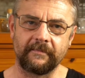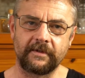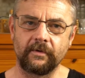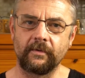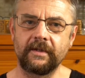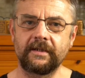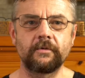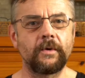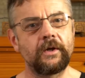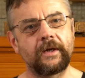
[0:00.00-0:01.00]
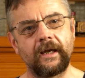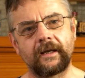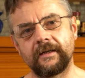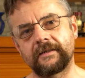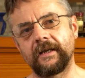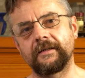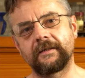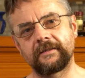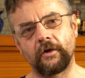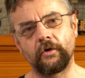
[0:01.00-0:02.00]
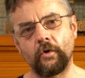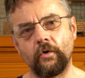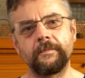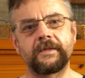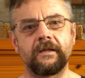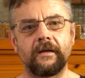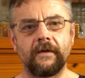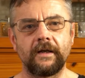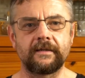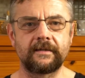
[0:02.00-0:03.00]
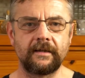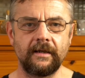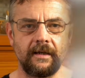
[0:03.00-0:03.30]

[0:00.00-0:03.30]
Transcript: So this is where you get a consensus on norms and advice,